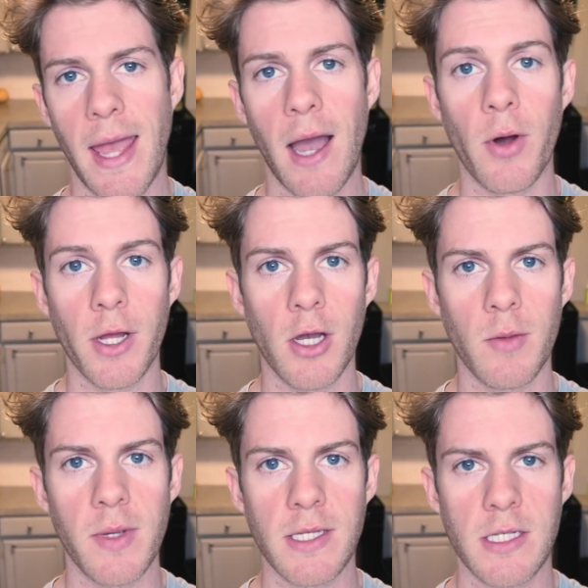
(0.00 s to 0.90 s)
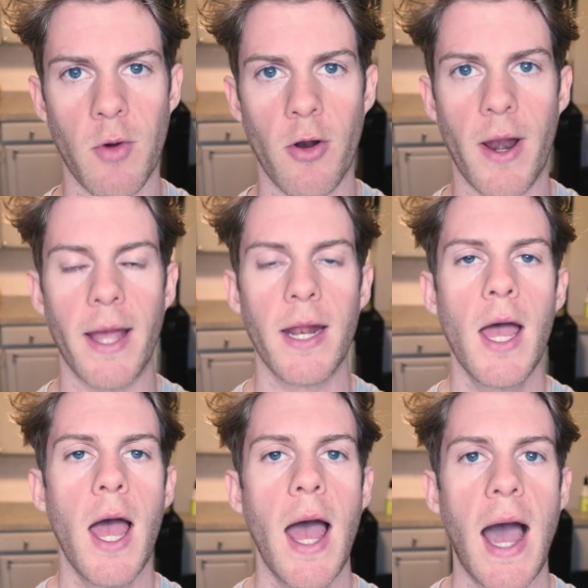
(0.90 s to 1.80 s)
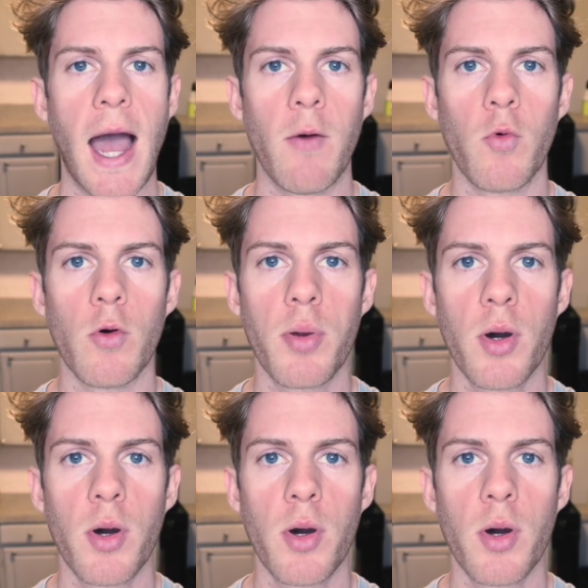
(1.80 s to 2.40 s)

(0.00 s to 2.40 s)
hey, I want to cook beans tomorrow night, I will